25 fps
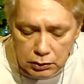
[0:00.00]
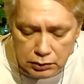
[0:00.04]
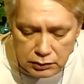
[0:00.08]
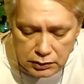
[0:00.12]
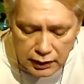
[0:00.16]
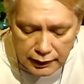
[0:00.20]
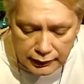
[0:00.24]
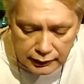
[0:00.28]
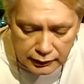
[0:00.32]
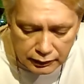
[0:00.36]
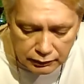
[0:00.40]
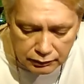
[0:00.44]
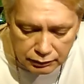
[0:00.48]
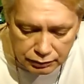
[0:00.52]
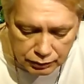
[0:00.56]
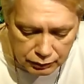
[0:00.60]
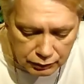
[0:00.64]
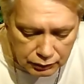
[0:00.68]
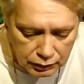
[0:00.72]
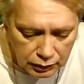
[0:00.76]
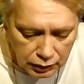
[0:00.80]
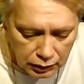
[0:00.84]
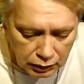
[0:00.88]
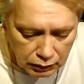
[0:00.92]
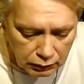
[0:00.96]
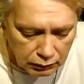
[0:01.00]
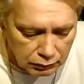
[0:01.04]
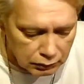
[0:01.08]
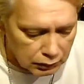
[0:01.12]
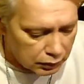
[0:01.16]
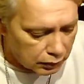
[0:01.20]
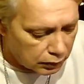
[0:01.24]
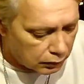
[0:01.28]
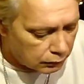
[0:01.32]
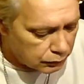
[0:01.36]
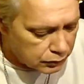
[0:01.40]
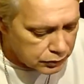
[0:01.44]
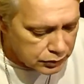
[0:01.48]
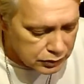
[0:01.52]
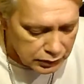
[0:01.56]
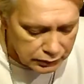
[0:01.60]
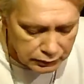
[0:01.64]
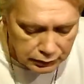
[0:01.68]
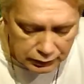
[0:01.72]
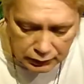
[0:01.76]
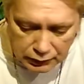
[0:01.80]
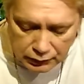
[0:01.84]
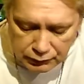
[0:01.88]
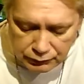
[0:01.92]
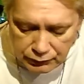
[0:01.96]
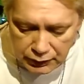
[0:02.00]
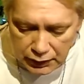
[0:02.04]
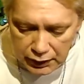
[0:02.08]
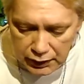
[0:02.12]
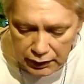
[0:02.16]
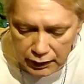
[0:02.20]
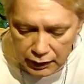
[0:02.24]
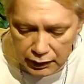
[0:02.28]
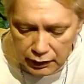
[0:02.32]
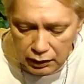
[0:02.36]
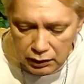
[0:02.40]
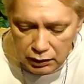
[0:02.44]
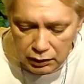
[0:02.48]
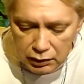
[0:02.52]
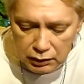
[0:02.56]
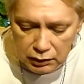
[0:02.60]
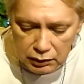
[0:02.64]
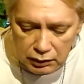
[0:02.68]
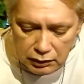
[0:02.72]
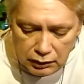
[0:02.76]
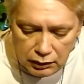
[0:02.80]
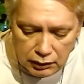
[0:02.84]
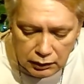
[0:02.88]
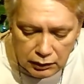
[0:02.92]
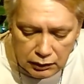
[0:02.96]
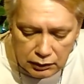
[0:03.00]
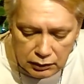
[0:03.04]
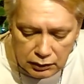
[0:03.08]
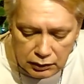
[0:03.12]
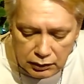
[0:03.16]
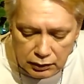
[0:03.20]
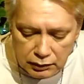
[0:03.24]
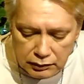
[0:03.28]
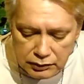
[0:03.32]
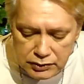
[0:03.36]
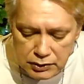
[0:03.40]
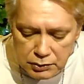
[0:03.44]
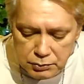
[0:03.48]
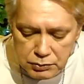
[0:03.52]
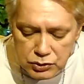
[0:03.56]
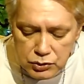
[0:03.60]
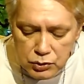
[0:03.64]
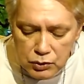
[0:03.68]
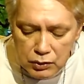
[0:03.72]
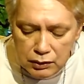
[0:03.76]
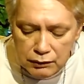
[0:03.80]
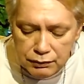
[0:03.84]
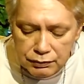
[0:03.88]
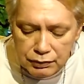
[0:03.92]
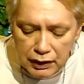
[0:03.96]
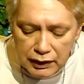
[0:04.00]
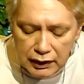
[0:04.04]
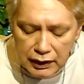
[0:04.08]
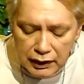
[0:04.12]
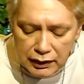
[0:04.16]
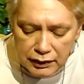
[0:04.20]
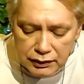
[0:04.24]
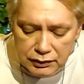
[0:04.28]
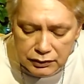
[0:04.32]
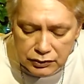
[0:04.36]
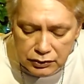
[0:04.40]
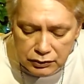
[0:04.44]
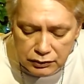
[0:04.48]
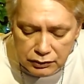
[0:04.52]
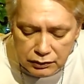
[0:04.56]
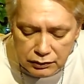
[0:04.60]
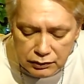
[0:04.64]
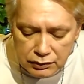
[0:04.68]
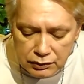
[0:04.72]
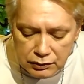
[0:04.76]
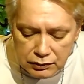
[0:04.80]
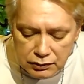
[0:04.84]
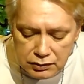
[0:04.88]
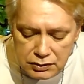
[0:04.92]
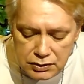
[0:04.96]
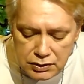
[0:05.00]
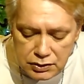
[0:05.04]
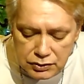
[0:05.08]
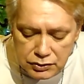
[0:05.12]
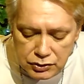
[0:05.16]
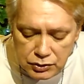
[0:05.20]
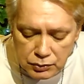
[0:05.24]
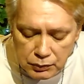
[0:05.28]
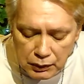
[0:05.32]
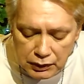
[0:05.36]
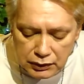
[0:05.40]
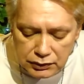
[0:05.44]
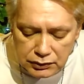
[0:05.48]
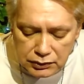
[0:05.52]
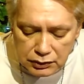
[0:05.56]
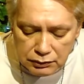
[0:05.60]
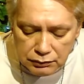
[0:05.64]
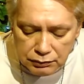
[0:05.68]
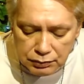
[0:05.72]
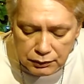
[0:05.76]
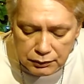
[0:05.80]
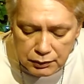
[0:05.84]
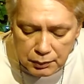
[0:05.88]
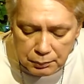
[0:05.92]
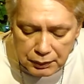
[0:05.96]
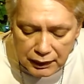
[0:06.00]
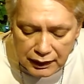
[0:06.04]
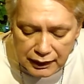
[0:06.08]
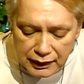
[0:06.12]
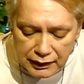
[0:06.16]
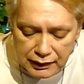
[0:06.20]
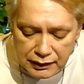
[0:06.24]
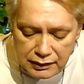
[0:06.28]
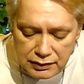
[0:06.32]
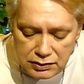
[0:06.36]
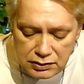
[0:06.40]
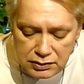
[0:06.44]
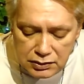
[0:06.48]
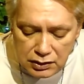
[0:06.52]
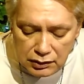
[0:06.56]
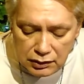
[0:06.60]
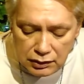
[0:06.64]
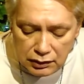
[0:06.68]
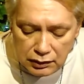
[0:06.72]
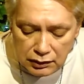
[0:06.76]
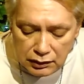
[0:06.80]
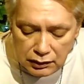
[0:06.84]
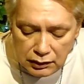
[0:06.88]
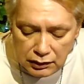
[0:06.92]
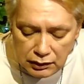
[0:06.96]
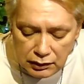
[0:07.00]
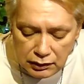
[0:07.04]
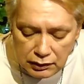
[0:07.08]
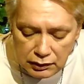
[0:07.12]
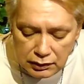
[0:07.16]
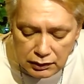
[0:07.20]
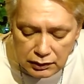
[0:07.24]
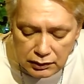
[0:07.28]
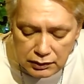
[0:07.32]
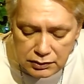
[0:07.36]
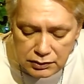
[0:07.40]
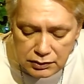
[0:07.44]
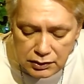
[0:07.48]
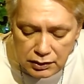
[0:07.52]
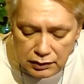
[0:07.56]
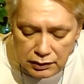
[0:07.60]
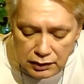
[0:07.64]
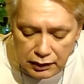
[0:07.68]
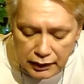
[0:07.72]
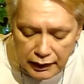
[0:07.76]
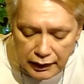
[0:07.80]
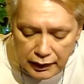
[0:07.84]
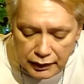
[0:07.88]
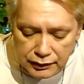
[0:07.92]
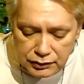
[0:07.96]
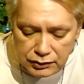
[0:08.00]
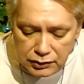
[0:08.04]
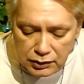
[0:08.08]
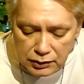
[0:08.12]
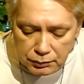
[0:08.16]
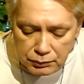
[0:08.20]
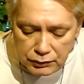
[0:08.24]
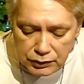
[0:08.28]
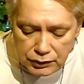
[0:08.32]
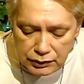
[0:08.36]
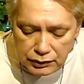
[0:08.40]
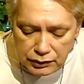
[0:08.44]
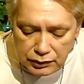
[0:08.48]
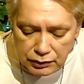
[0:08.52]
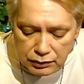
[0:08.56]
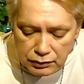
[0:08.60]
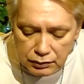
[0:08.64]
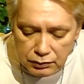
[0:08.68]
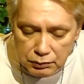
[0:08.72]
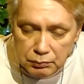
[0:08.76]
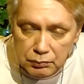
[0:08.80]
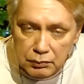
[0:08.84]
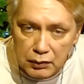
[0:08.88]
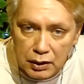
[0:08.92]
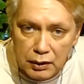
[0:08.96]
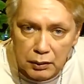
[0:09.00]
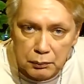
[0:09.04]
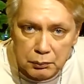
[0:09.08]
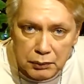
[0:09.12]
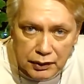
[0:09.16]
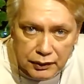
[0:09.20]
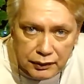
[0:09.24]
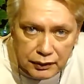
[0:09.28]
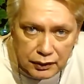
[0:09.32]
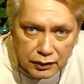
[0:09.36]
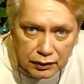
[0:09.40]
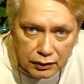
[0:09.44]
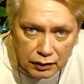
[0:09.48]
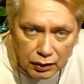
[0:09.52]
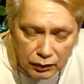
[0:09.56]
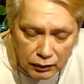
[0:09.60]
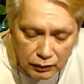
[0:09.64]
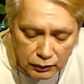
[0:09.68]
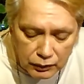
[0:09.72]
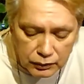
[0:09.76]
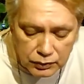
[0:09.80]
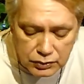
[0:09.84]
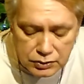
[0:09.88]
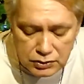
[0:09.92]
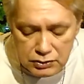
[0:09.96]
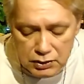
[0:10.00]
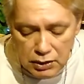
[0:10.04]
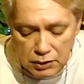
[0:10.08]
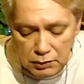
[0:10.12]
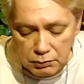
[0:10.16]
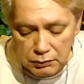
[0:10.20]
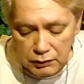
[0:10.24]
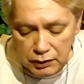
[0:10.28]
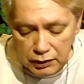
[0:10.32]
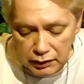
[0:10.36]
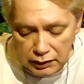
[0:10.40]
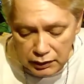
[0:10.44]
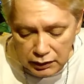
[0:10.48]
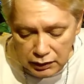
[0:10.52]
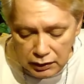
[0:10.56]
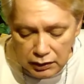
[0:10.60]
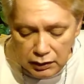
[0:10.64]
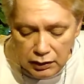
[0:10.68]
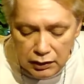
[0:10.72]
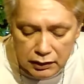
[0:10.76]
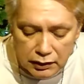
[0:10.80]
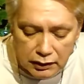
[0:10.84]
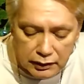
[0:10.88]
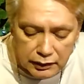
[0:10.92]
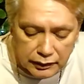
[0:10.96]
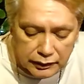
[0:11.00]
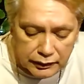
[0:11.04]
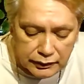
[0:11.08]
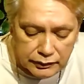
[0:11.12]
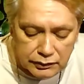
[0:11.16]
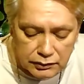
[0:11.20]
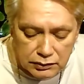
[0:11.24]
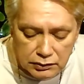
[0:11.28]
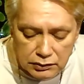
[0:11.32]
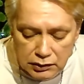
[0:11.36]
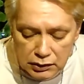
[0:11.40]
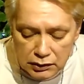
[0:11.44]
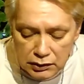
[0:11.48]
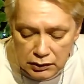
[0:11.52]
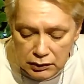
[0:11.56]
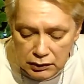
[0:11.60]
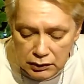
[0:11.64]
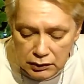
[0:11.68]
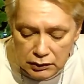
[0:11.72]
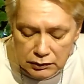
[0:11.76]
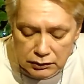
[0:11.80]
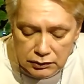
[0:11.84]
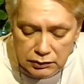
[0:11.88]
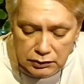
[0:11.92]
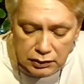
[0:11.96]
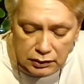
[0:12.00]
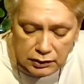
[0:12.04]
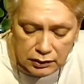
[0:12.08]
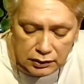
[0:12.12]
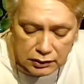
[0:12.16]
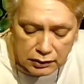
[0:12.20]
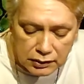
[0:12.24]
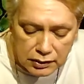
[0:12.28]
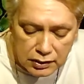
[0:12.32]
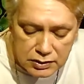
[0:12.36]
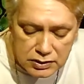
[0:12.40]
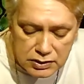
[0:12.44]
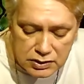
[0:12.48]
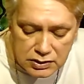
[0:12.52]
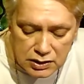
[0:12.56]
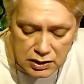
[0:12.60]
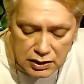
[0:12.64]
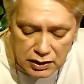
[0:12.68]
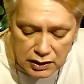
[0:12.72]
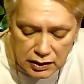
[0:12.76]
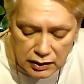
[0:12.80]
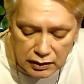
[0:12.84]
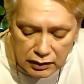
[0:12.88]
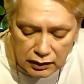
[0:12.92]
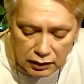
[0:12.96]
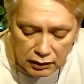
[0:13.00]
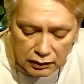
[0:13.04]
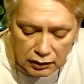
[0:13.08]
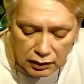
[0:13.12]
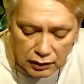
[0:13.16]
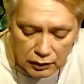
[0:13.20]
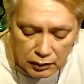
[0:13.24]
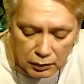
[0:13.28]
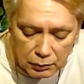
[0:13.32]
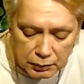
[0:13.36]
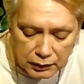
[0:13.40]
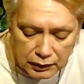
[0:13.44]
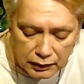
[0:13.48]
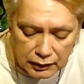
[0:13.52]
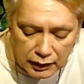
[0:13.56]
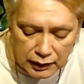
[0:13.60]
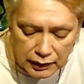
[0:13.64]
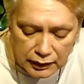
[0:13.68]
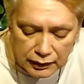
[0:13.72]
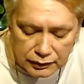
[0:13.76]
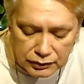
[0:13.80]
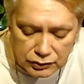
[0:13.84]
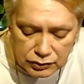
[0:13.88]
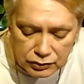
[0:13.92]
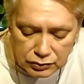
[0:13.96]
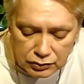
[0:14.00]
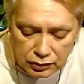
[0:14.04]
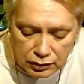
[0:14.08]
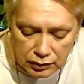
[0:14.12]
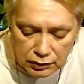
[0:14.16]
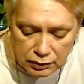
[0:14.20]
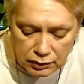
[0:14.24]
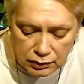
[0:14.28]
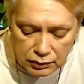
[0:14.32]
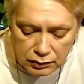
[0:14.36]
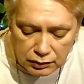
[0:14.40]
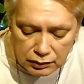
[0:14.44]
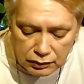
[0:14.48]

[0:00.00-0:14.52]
detective, you know, receiving a reading. Some sort of financial situation from the past is going to catch up to you. Maybe you owed something and you're going to see a little bit of extra.